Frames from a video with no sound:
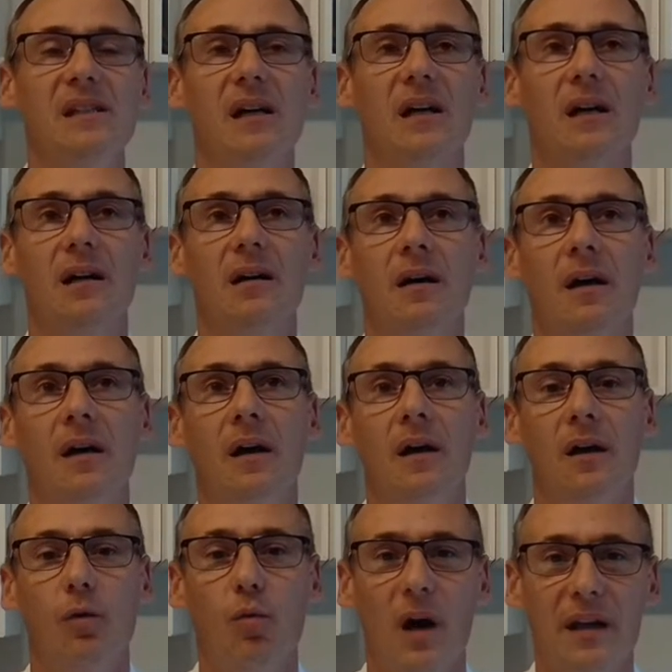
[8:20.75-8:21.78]

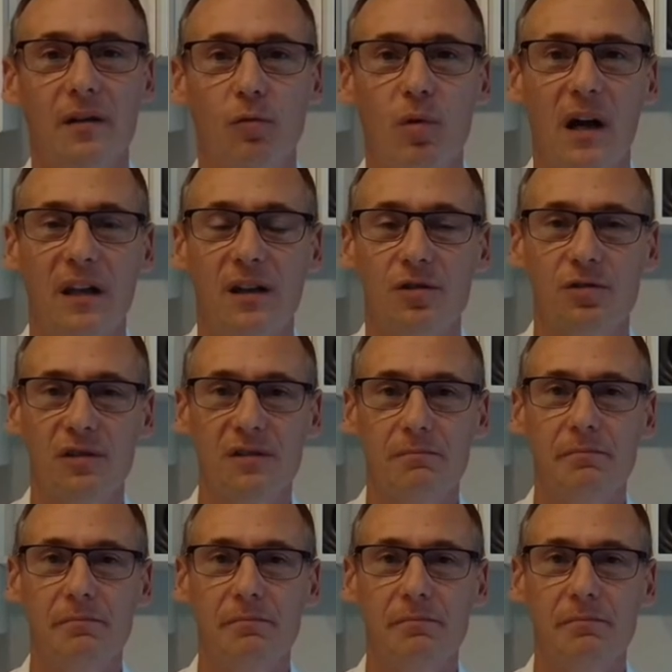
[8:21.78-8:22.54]
$100